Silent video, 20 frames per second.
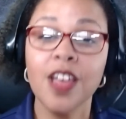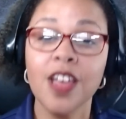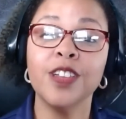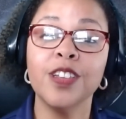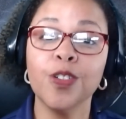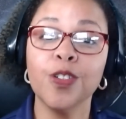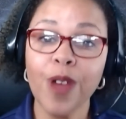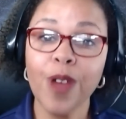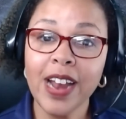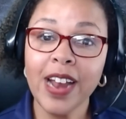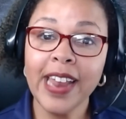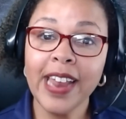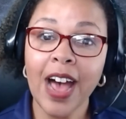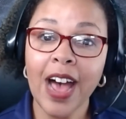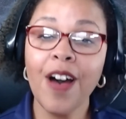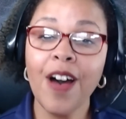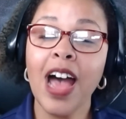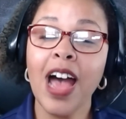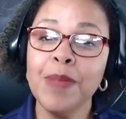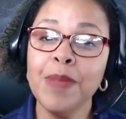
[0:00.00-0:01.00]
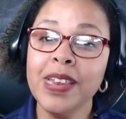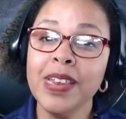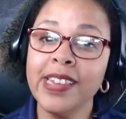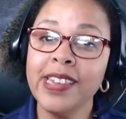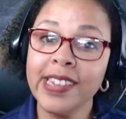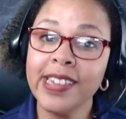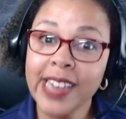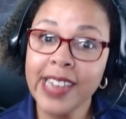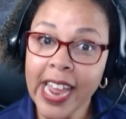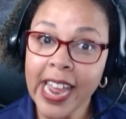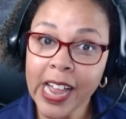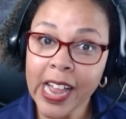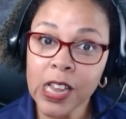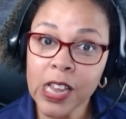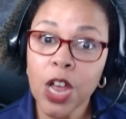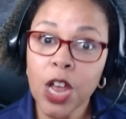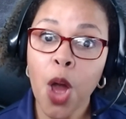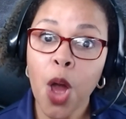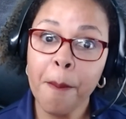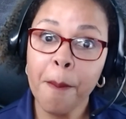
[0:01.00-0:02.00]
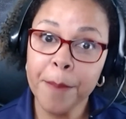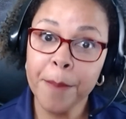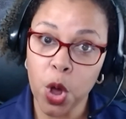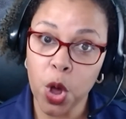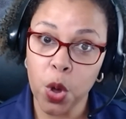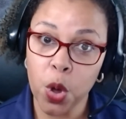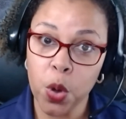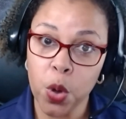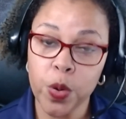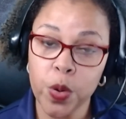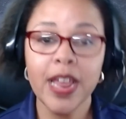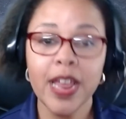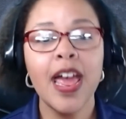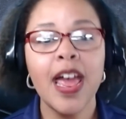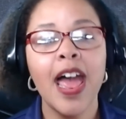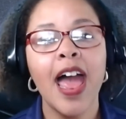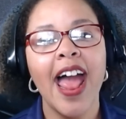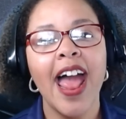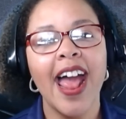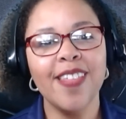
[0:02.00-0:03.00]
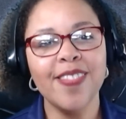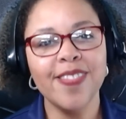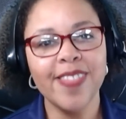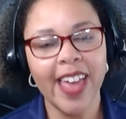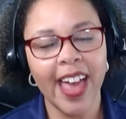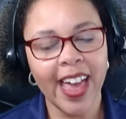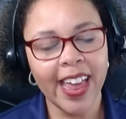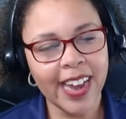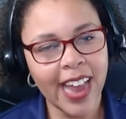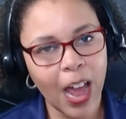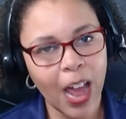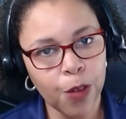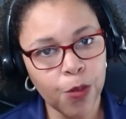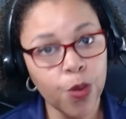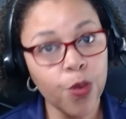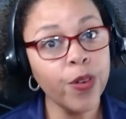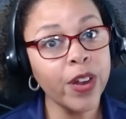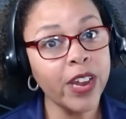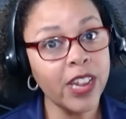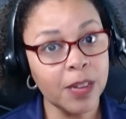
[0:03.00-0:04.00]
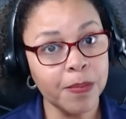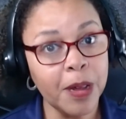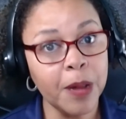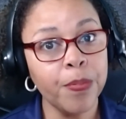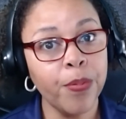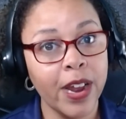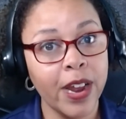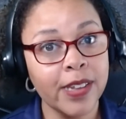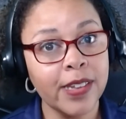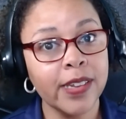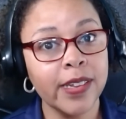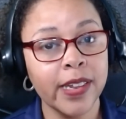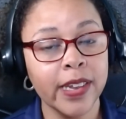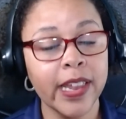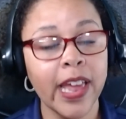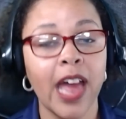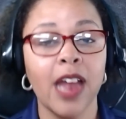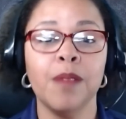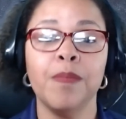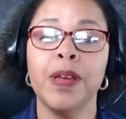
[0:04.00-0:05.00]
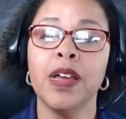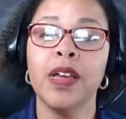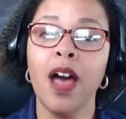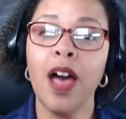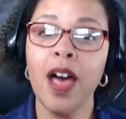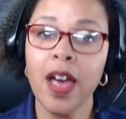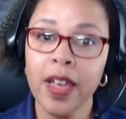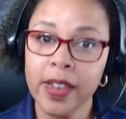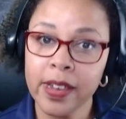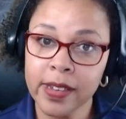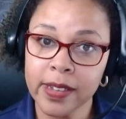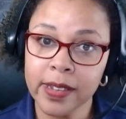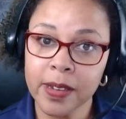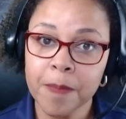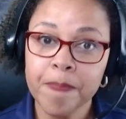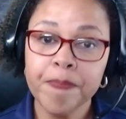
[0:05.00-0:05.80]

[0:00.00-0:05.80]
So right now I'm in sale mode, and then I will raise my prices again because